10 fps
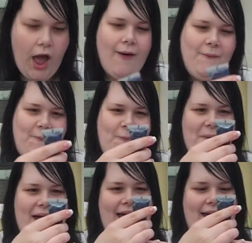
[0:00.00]

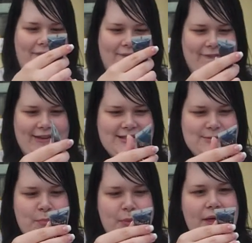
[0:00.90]
Oh wow,
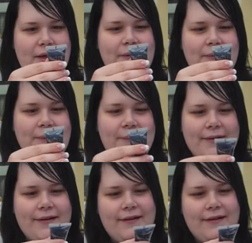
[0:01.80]
it's blue.